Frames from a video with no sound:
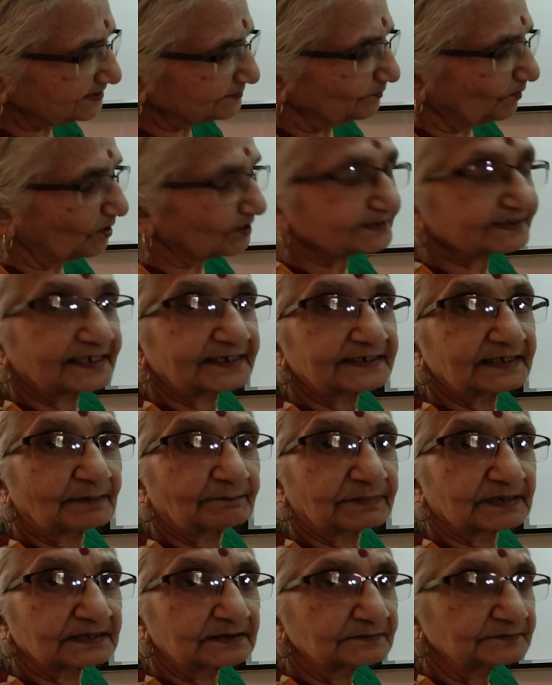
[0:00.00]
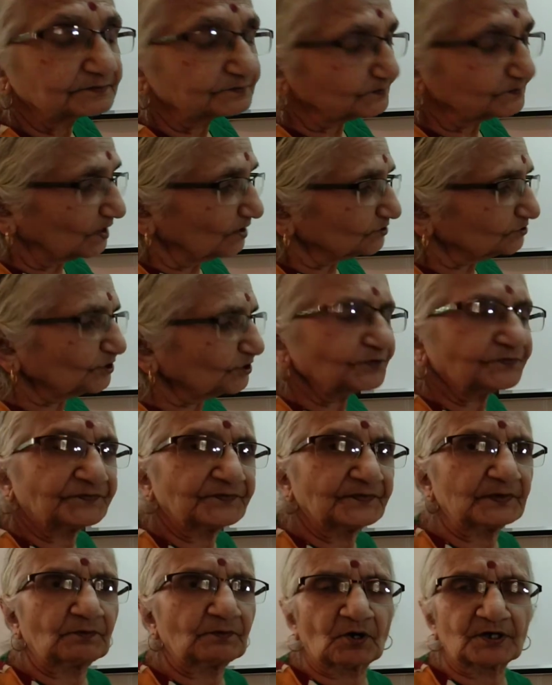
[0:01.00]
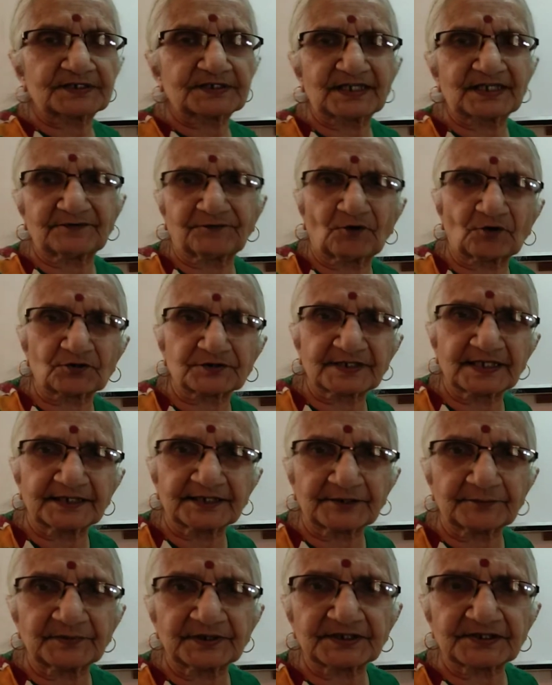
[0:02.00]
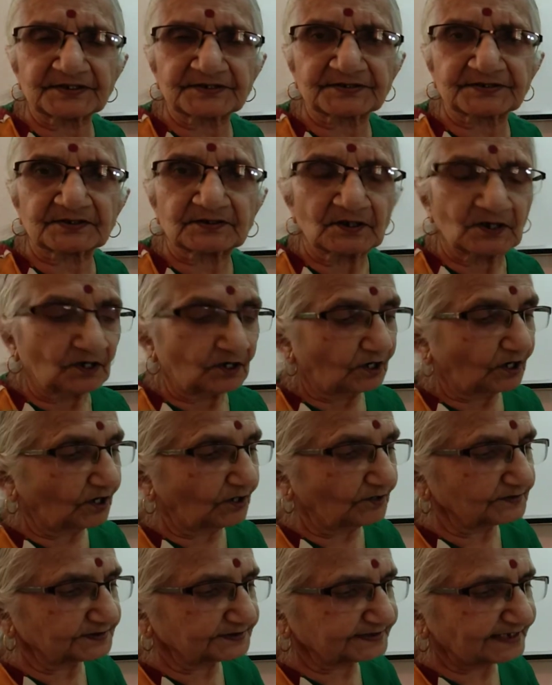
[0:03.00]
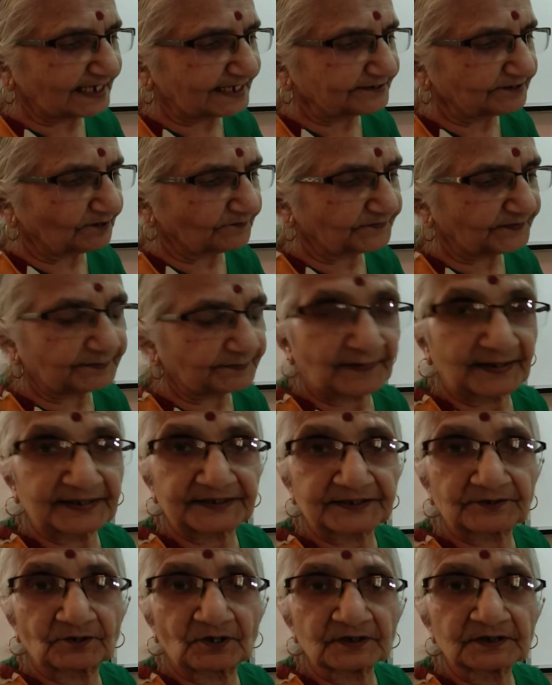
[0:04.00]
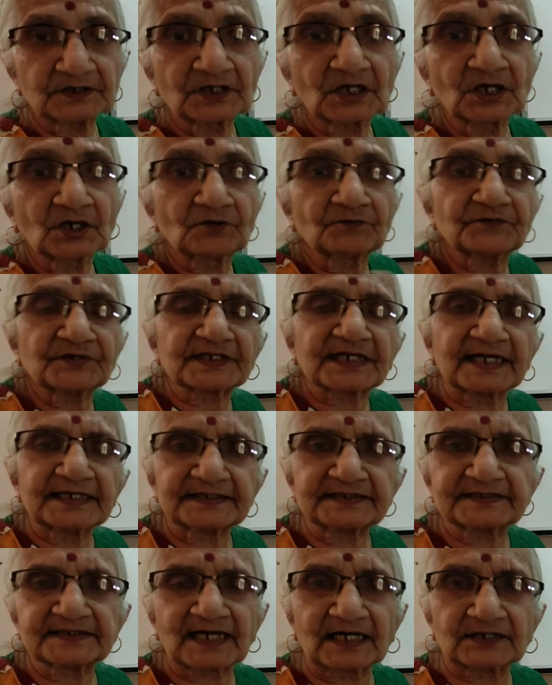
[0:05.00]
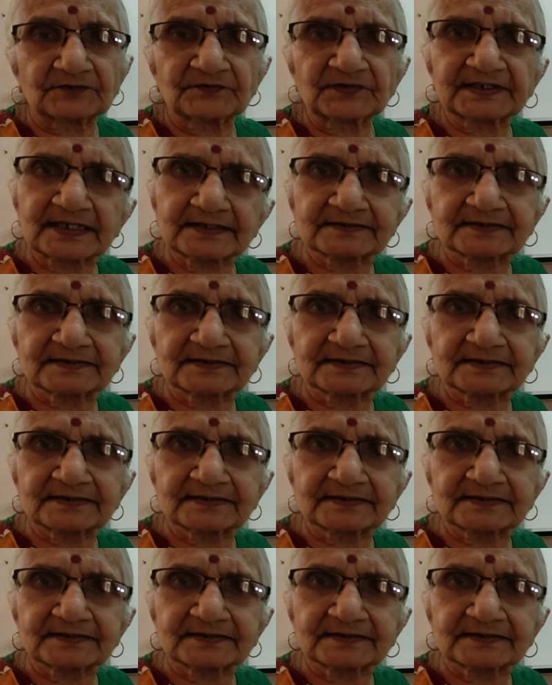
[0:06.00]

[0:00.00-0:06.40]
more than double. So if we want, say, 4 centimeters side of a pentagon, we can start with 10